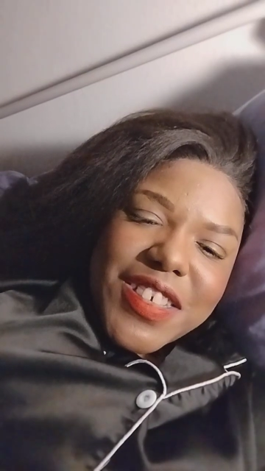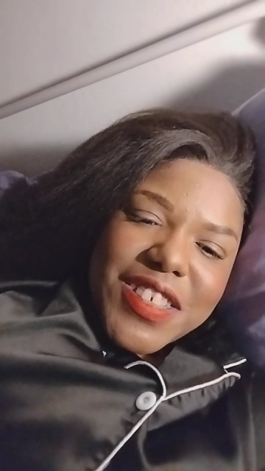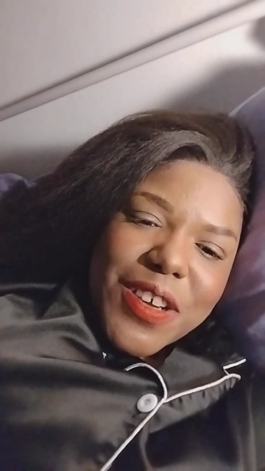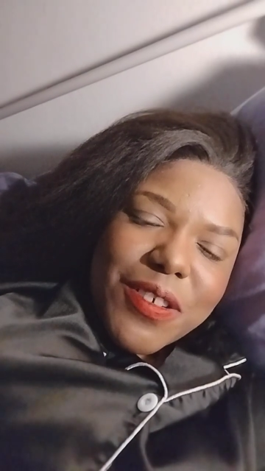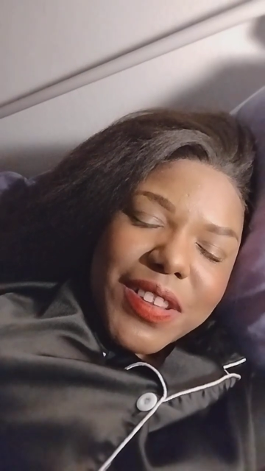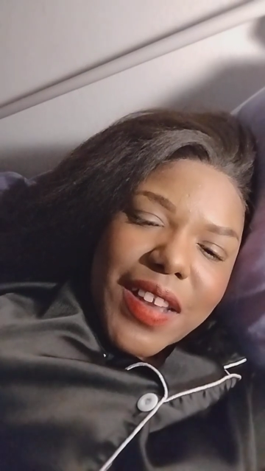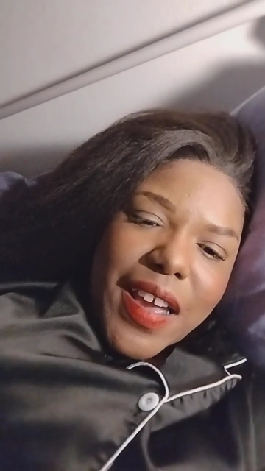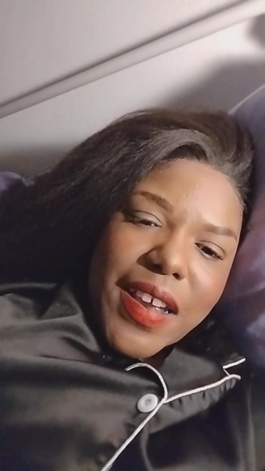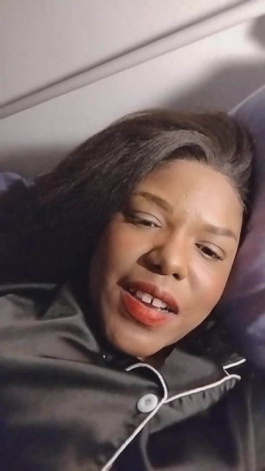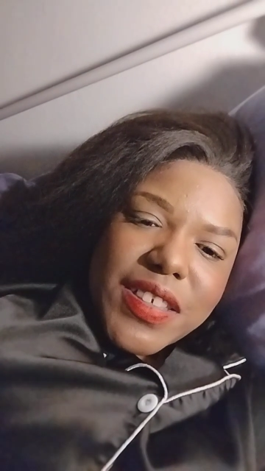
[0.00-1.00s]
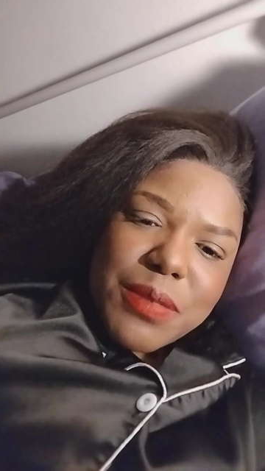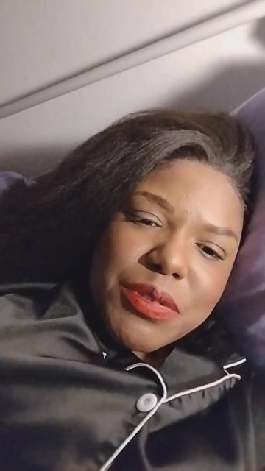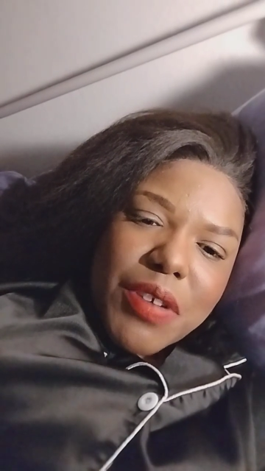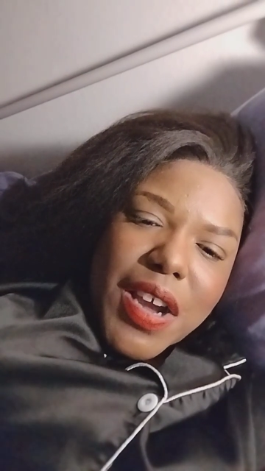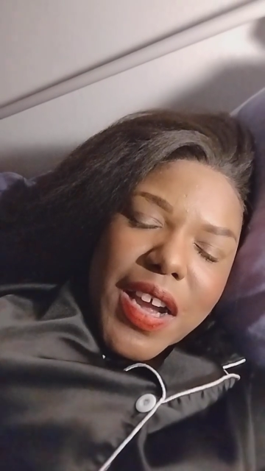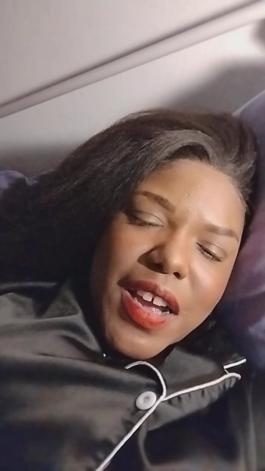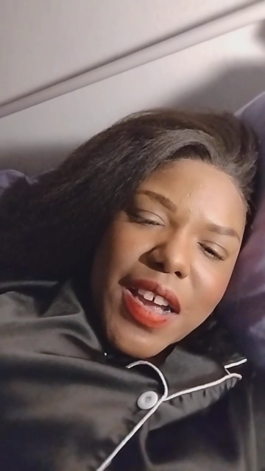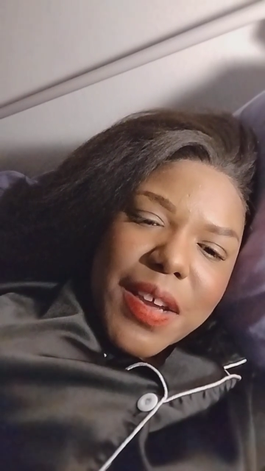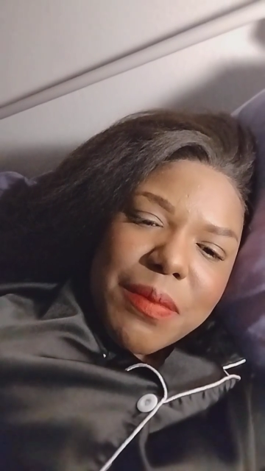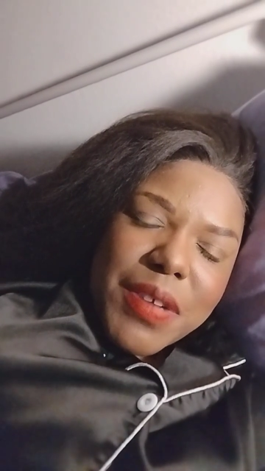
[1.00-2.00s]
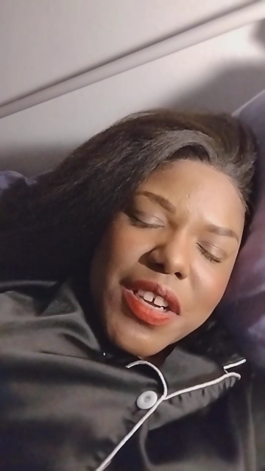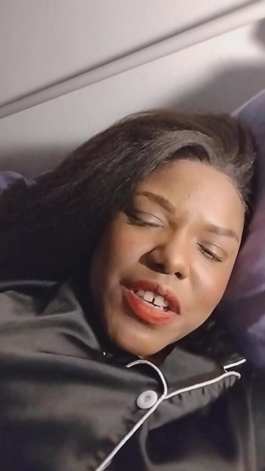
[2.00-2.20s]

So like, subscribe,